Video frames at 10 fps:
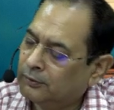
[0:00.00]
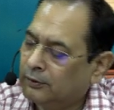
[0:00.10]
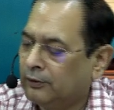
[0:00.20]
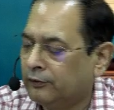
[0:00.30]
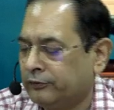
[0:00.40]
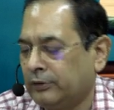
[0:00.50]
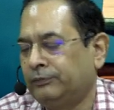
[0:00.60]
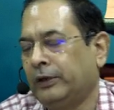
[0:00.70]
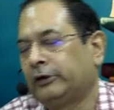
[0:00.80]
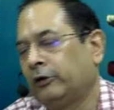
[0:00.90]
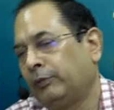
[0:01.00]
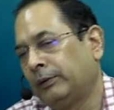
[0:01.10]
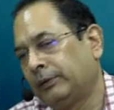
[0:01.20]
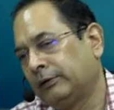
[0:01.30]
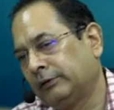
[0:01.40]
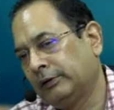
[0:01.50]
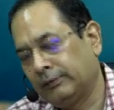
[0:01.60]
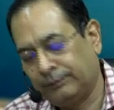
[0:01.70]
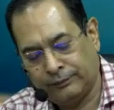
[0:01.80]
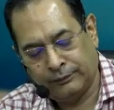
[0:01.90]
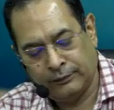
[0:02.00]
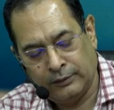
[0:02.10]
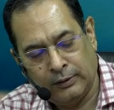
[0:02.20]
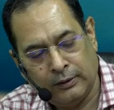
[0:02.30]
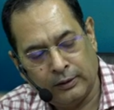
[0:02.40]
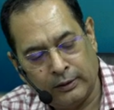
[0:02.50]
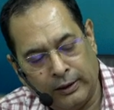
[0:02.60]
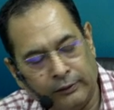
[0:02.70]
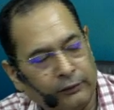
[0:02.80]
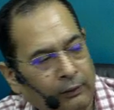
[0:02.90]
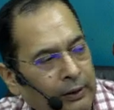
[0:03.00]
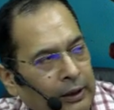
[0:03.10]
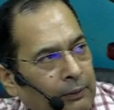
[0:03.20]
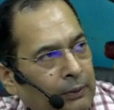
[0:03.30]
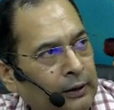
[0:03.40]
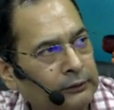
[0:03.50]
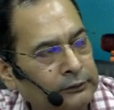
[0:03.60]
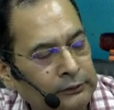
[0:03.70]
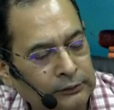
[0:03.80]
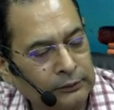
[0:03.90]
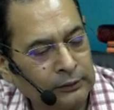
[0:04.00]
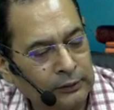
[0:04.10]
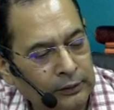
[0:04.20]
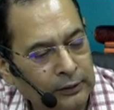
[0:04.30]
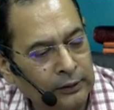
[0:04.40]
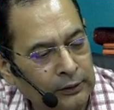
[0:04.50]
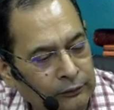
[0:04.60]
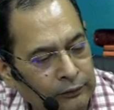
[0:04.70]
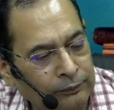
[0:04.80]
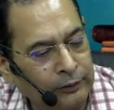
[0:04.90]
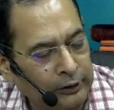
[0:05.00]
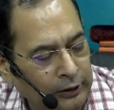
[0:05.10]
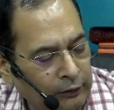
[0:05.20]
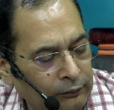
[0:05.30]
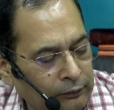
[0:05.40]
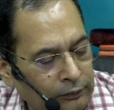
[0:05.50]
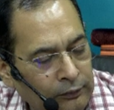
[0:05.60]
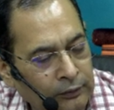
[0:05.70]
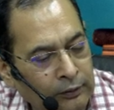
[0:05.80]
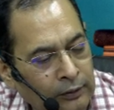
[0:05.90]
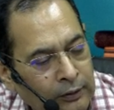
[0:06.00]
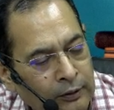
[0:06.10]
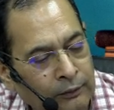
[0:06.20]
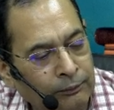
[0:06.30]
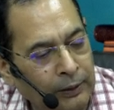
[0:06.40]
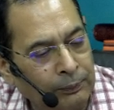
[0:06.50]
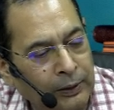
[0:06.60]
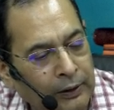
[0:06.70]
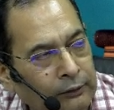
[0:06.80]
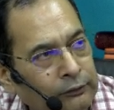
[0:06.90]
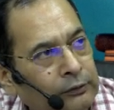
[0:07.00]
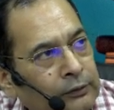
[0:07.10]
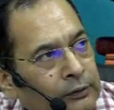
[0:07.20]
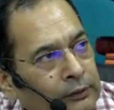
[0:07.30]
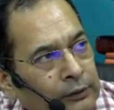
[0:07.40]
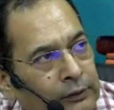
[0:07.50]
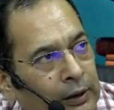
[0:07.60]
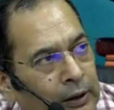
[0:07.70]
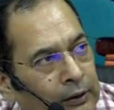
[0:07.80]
subjective paper is there. And 70 marks subjective paper is there.